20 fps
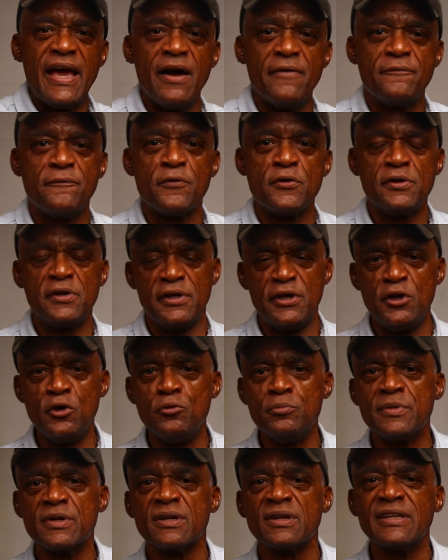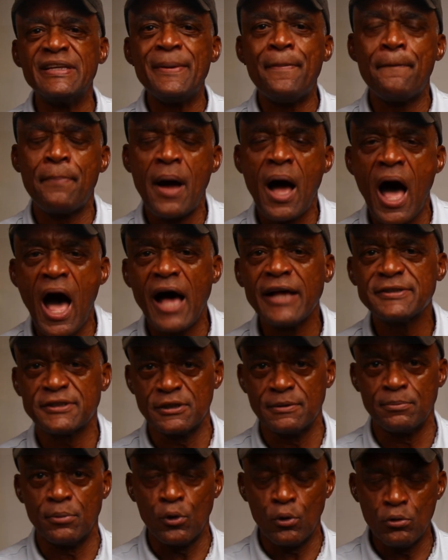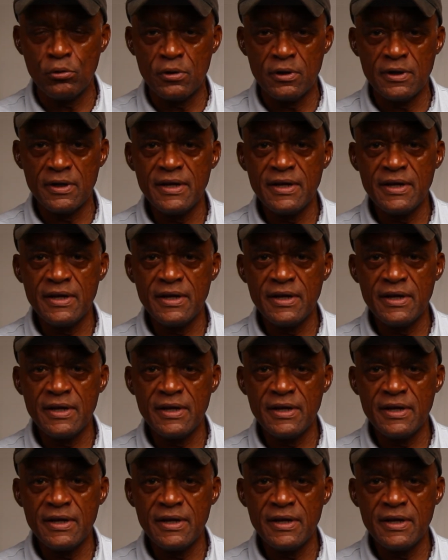effort humanly possible